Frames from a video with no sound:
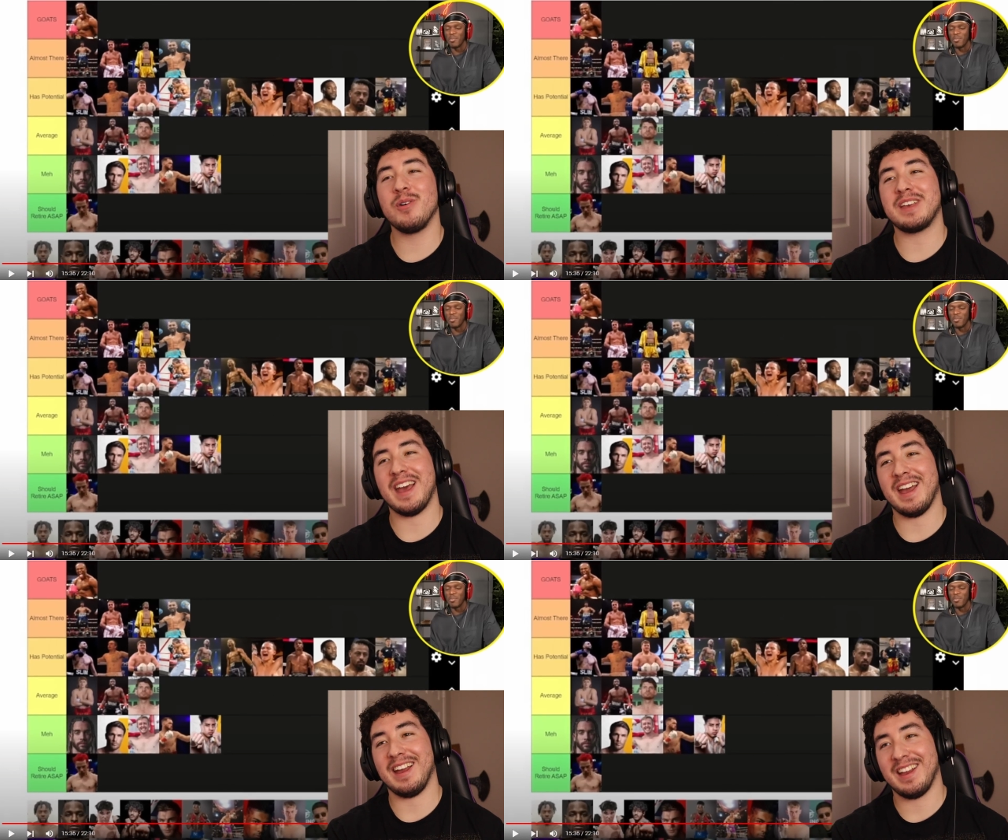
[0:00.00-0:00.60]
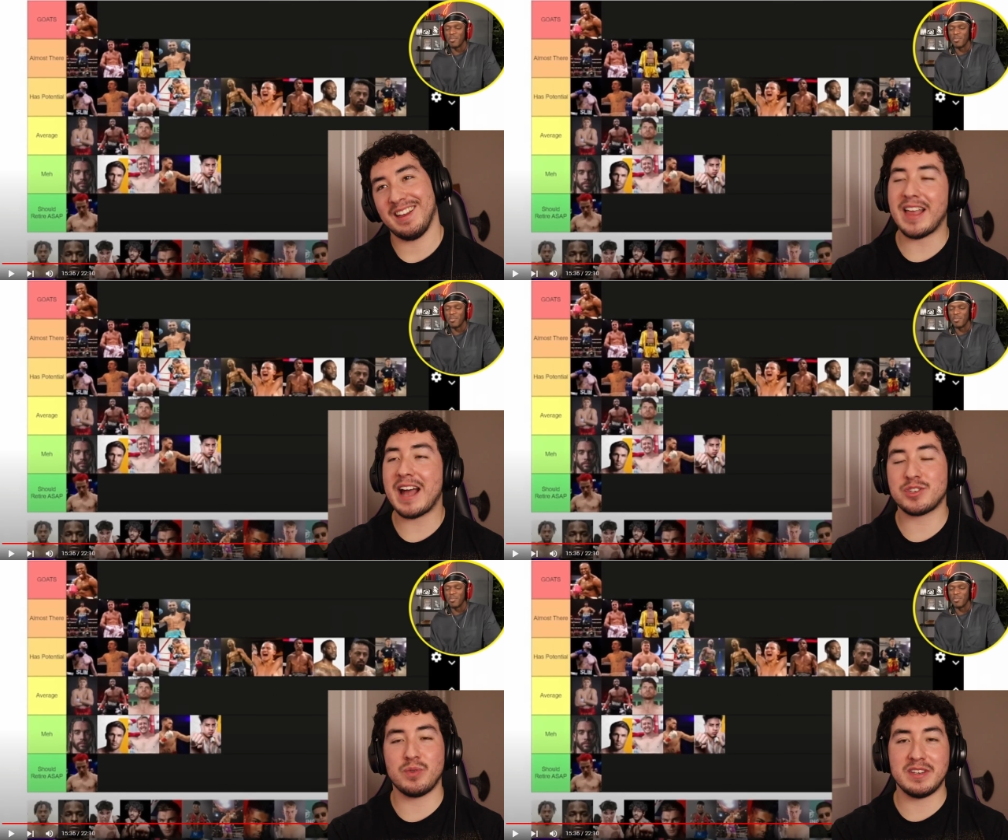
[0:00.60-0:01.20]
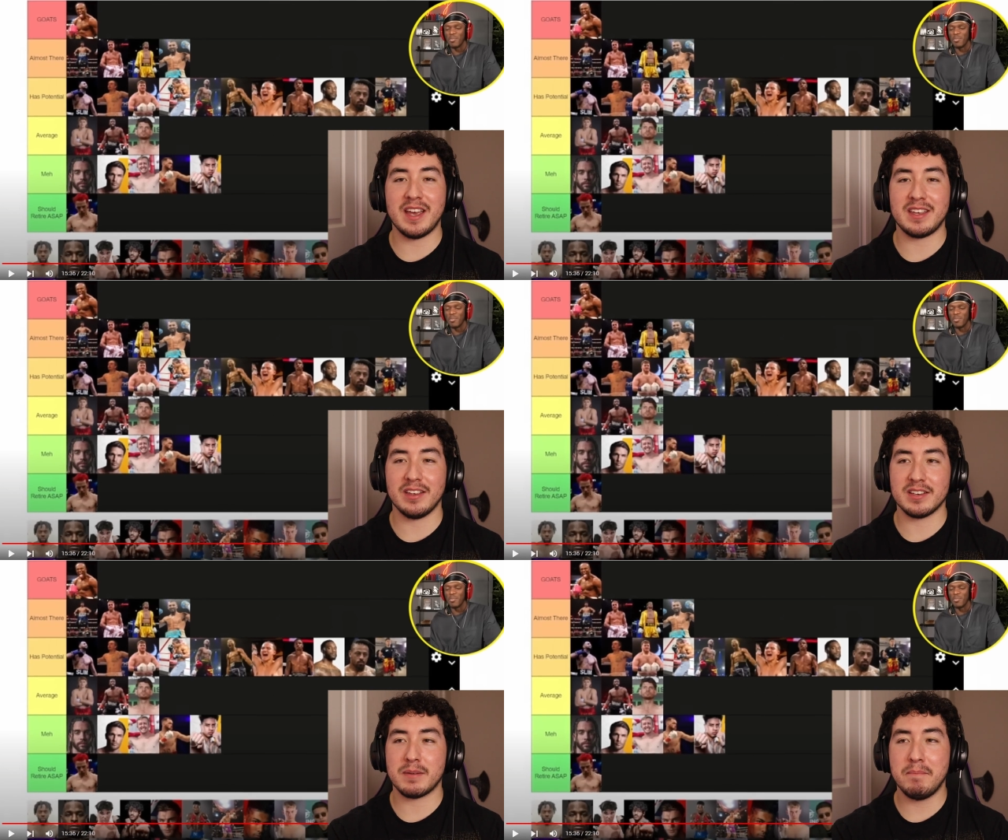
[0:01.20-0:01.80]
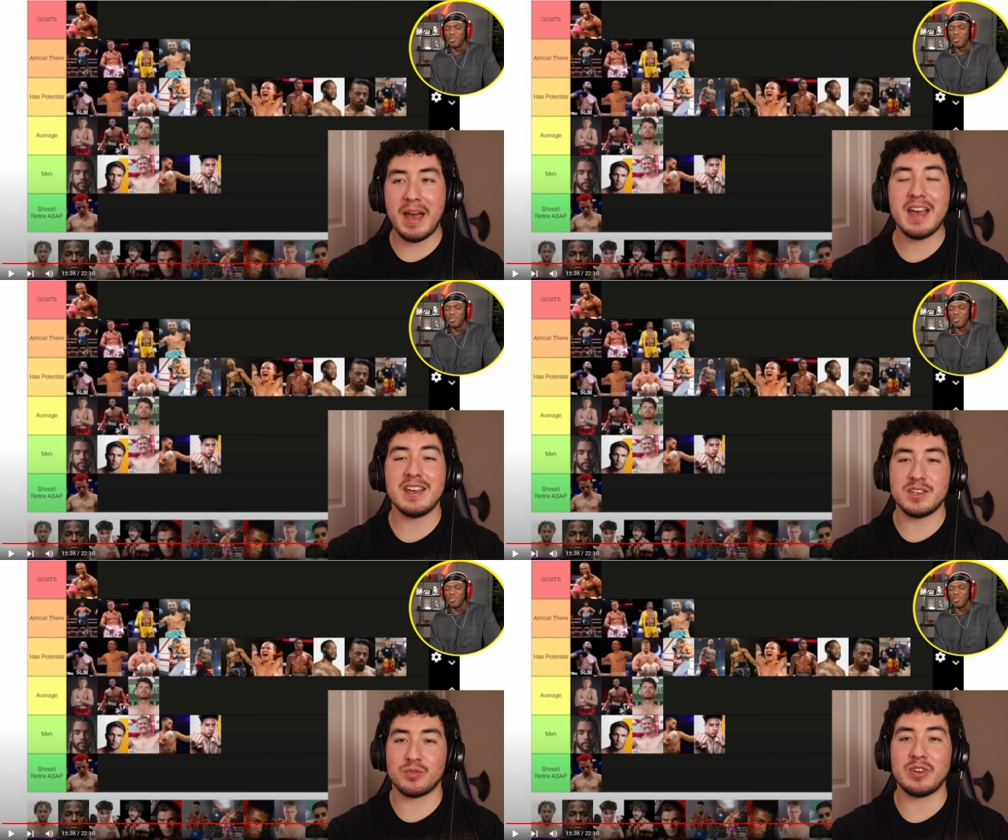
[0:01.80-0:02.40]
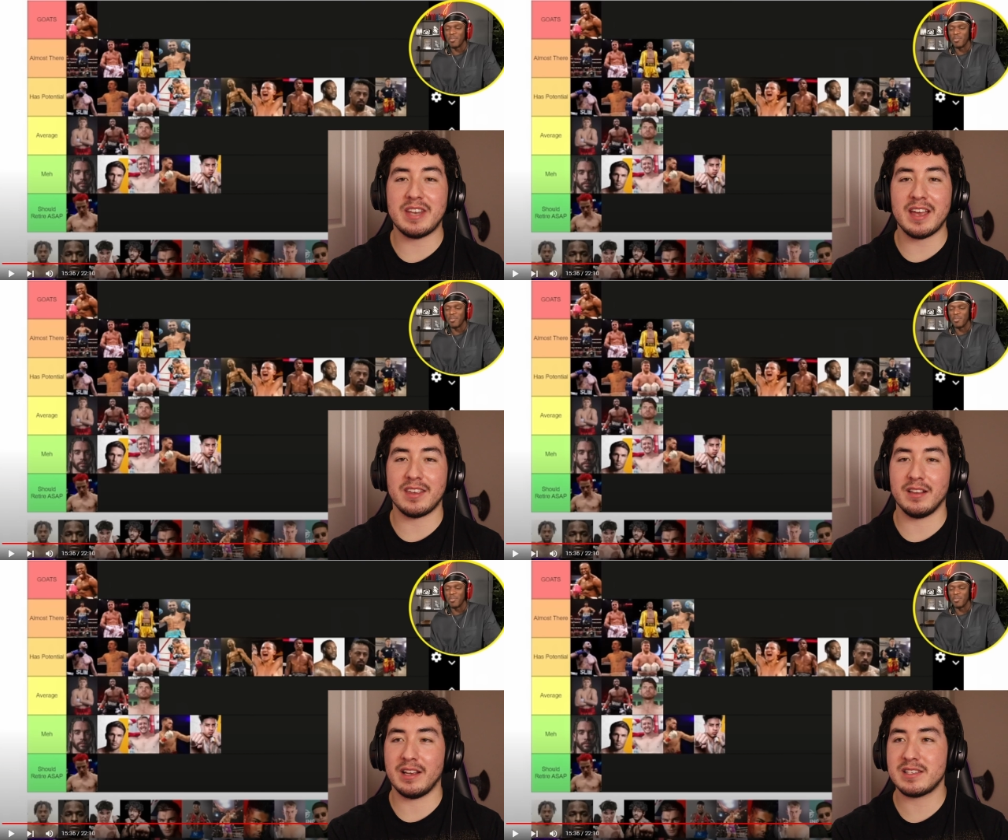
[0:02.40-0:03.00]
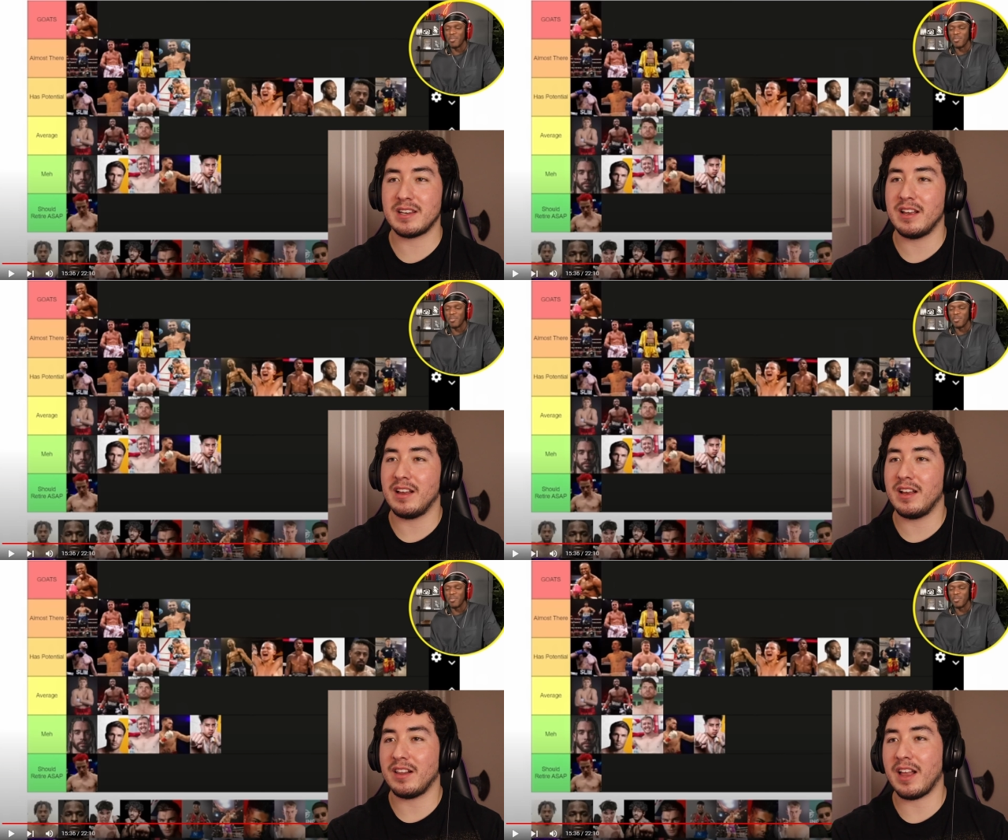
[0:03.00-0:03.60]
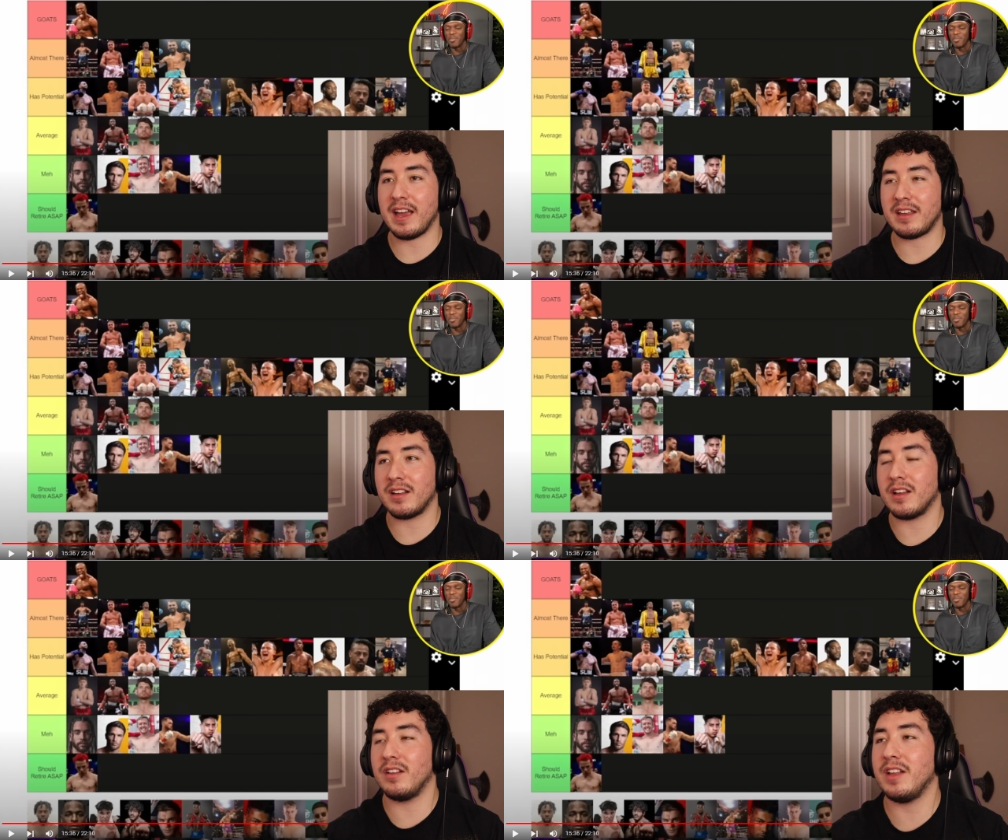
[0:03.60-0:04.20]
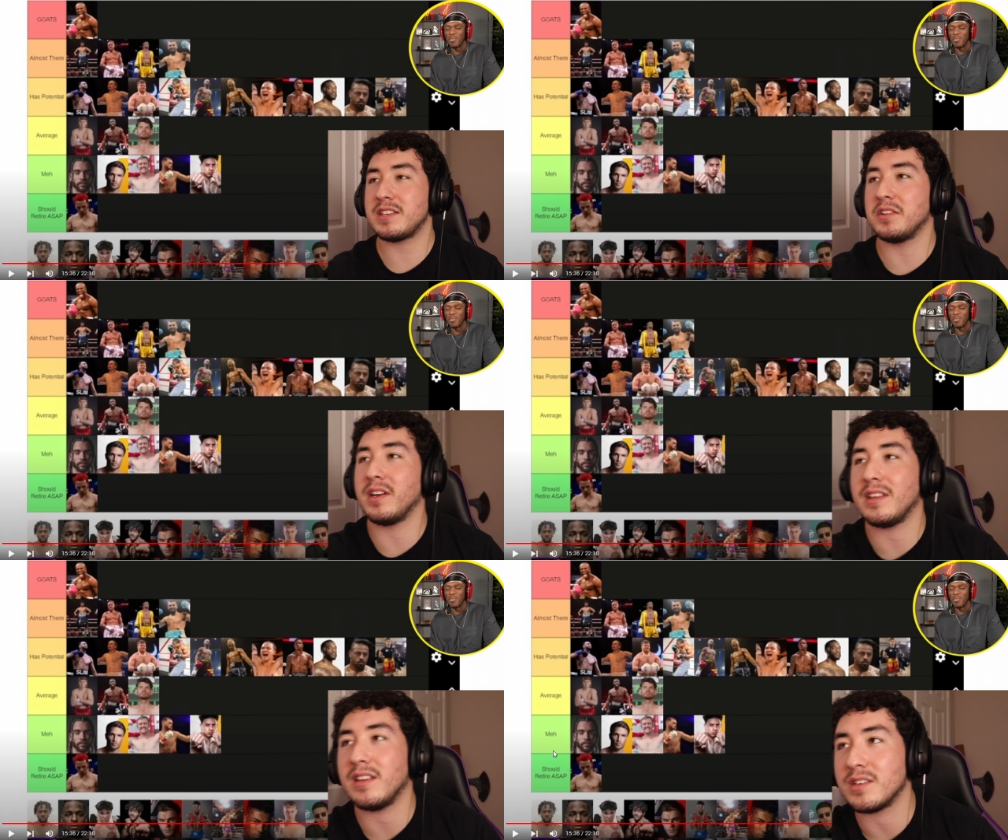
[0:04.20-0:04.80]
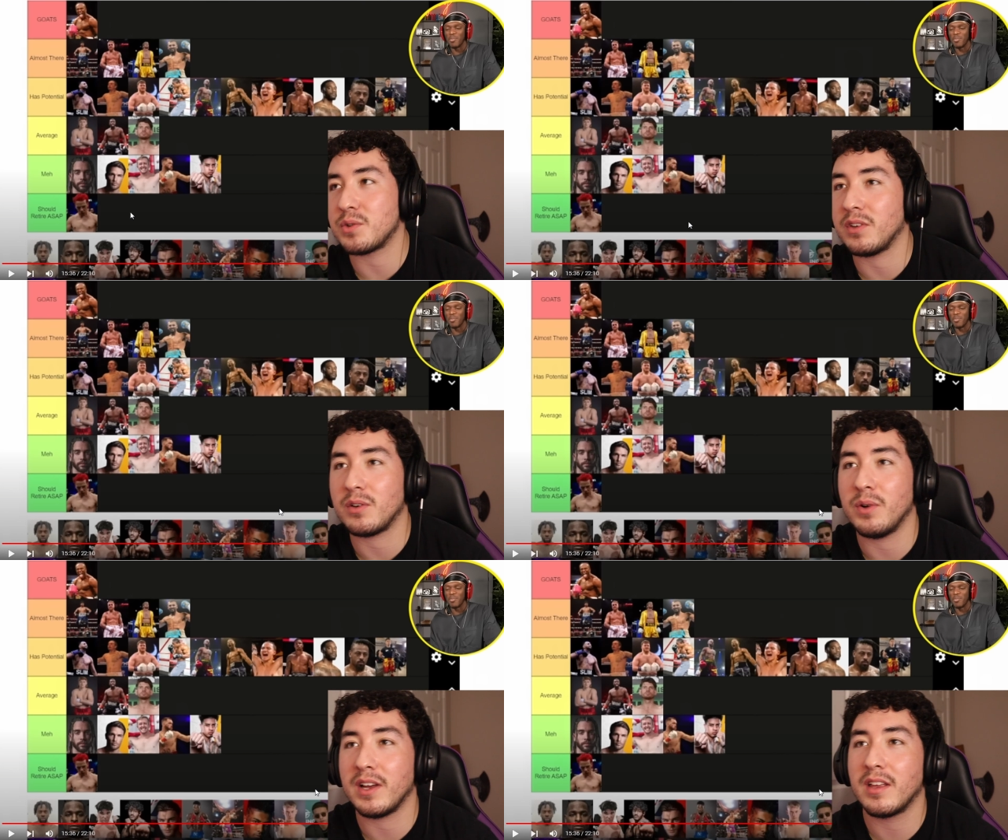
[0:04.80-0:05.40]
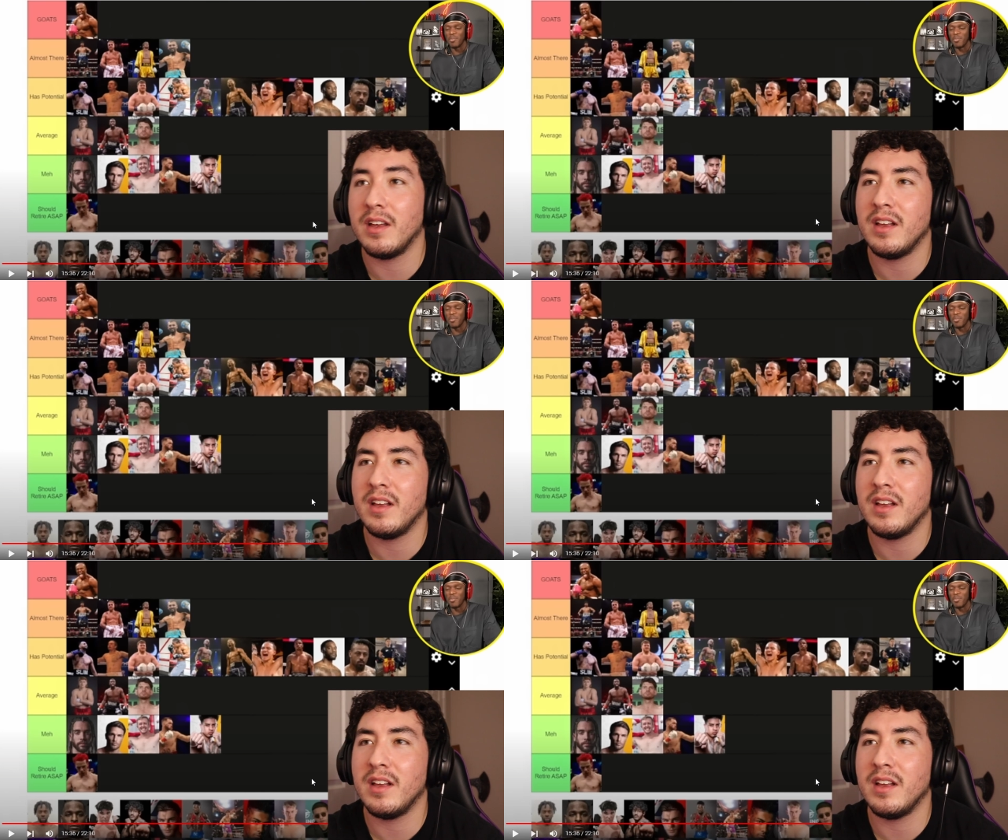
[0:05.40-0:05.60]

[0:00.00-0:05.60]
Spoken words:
Okay, that's ridiculous. Met is ridiculous. Like, let's look at this really quick.